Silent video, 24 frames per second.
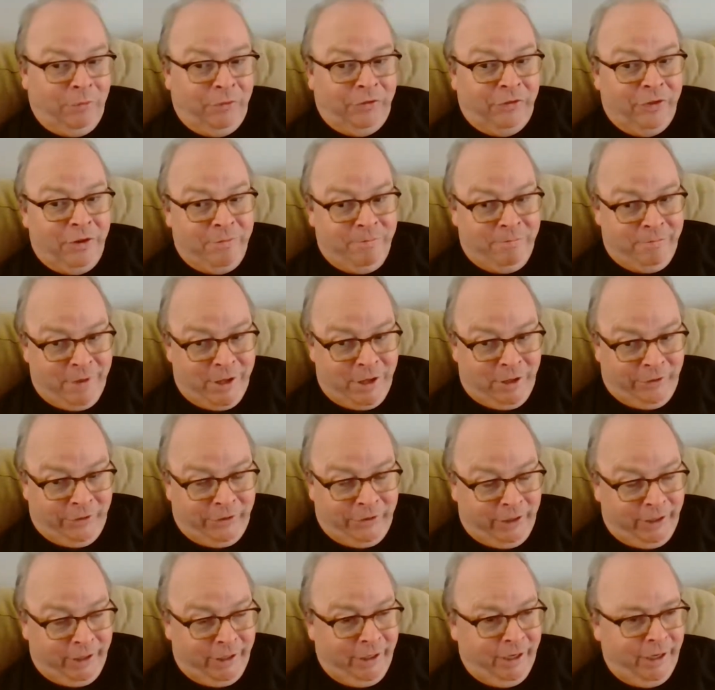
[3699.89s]
some
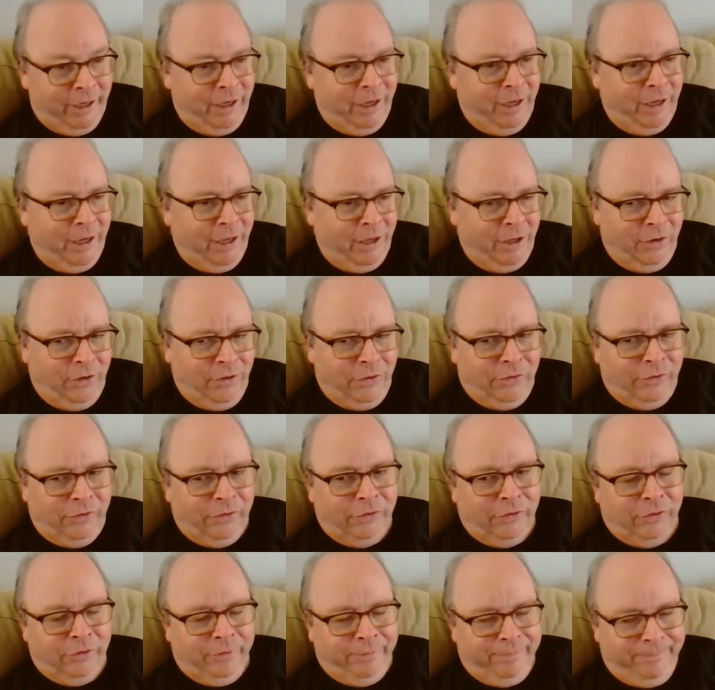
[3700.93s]
melting
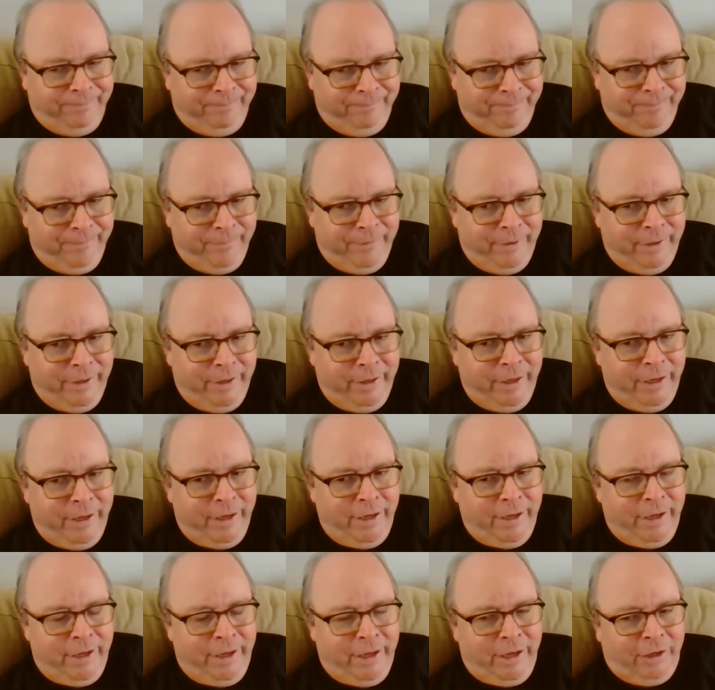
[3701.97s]
is
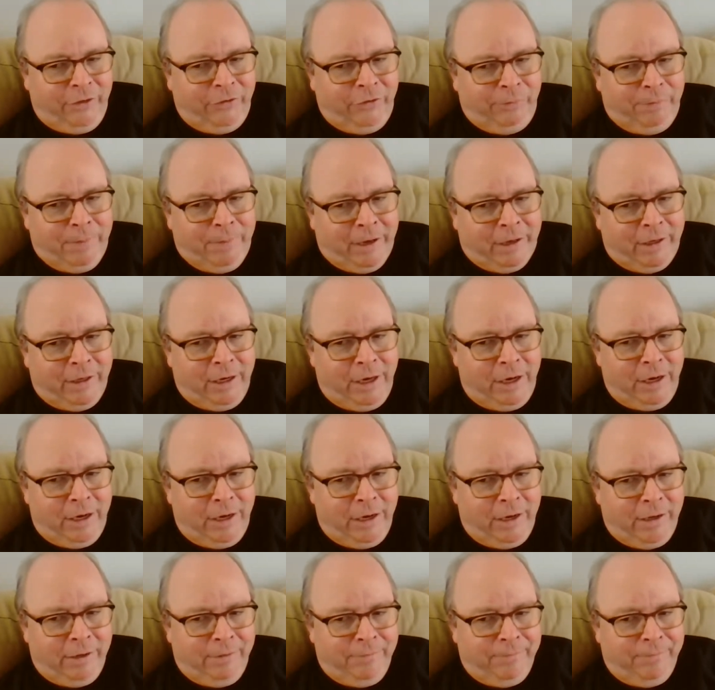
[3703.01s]
expected.